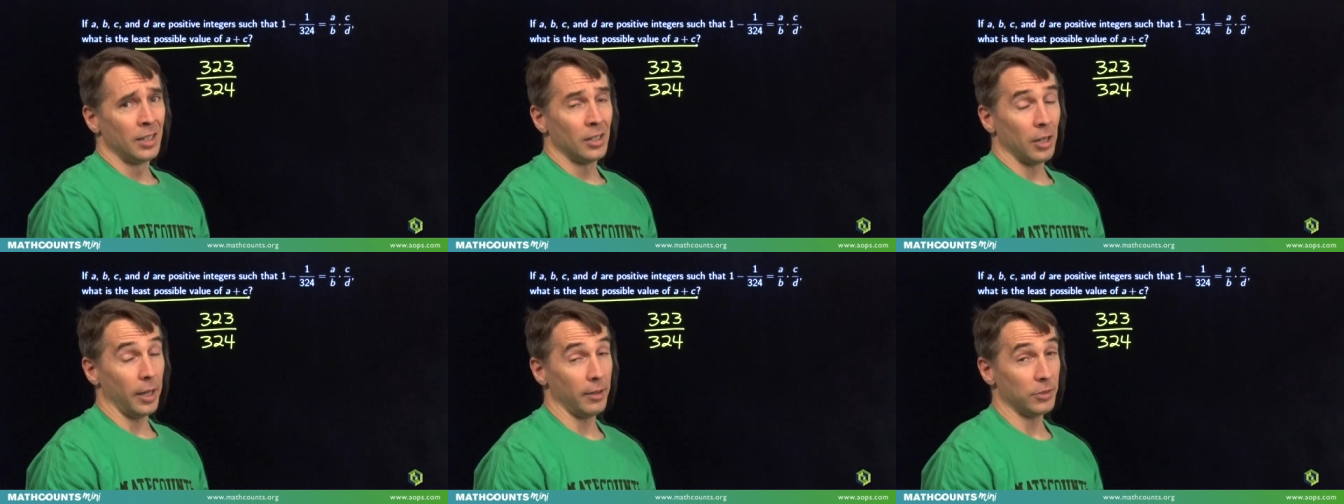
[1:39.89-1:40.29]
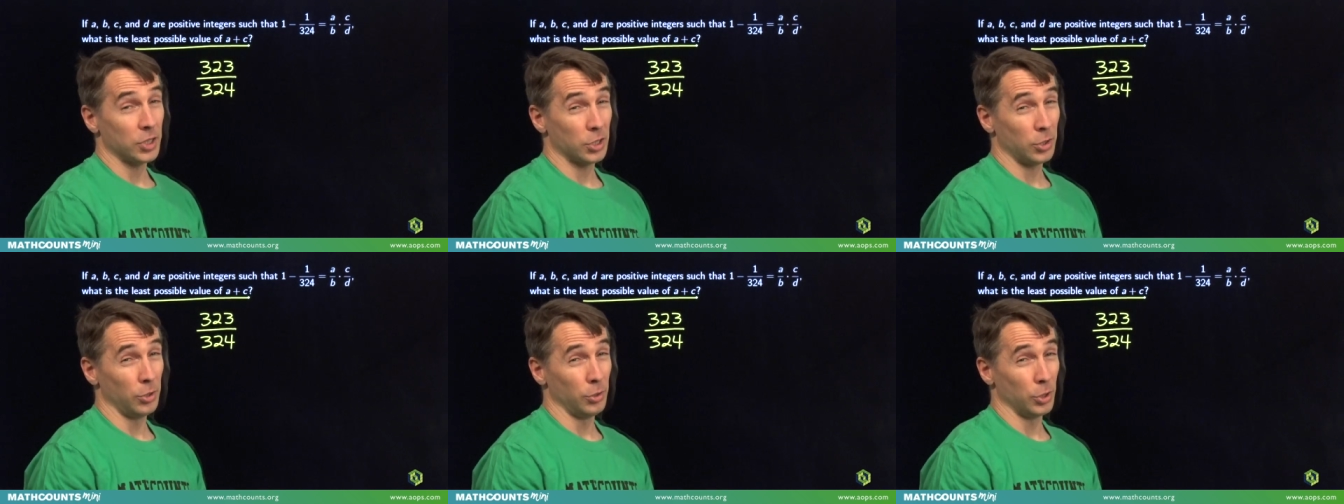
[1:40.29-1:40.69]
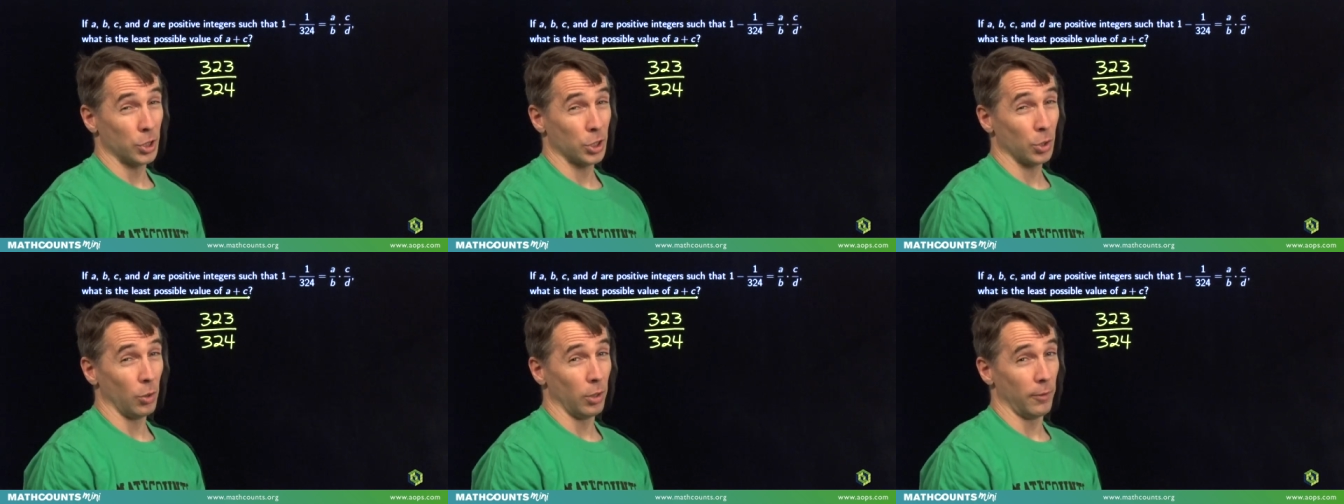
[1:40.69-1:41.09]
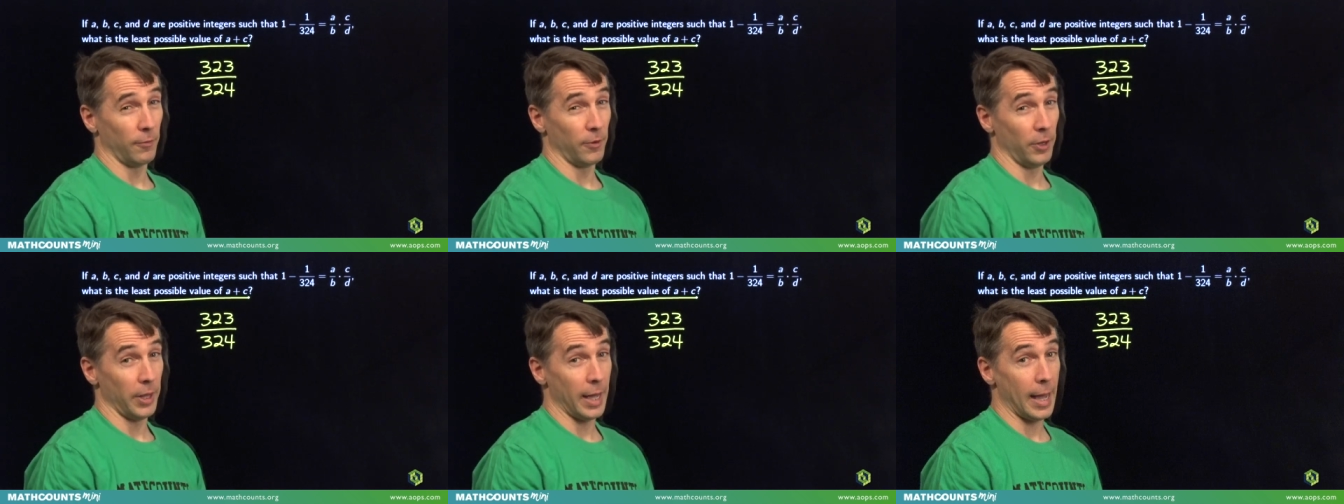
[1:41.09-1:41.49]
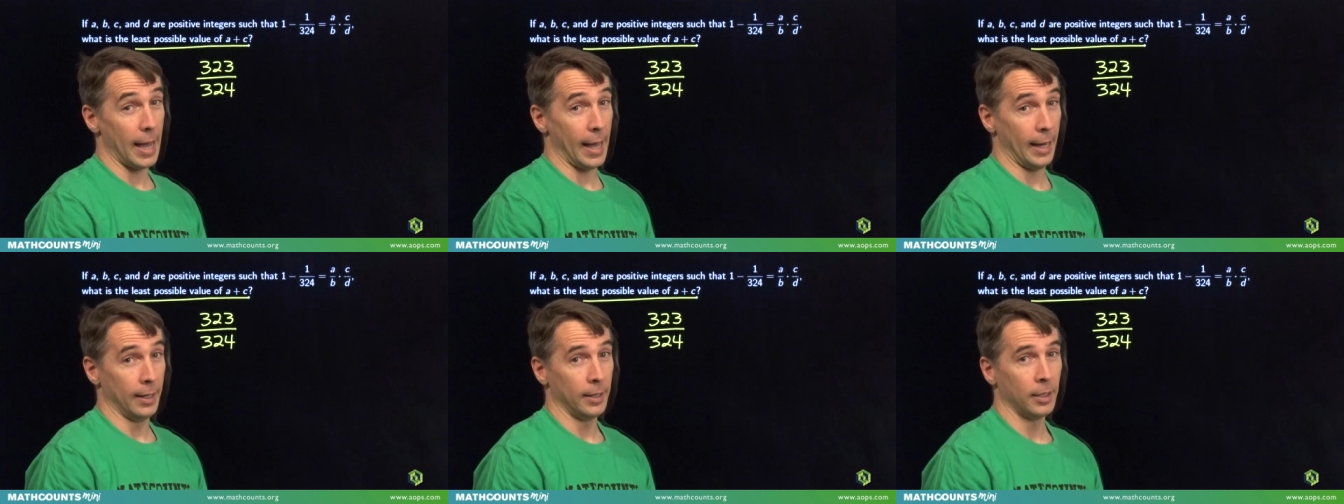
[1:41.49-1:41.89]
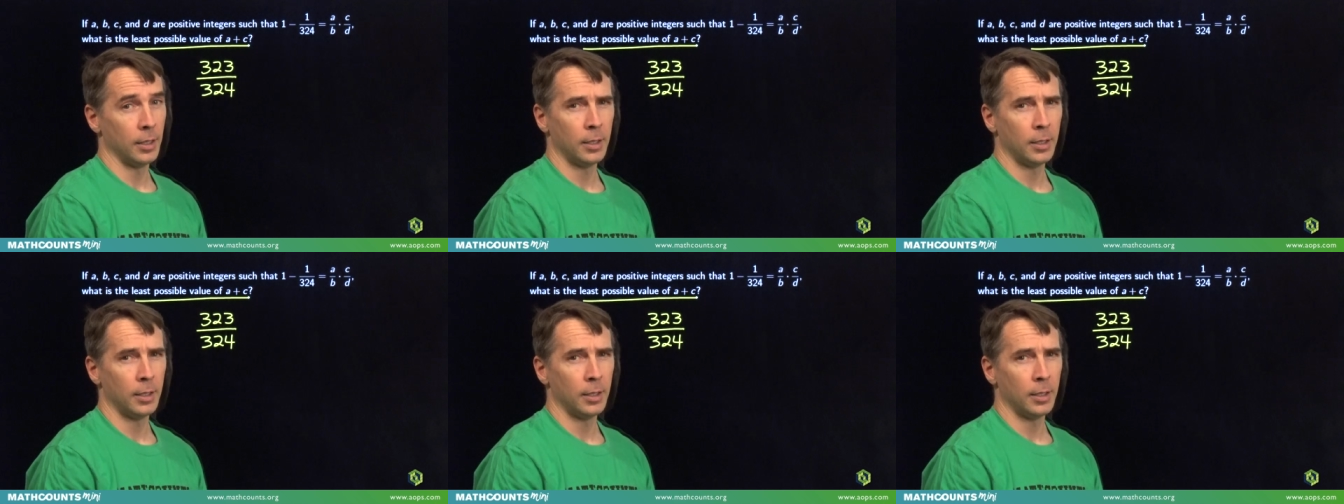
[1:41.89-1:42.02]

life's too short for that.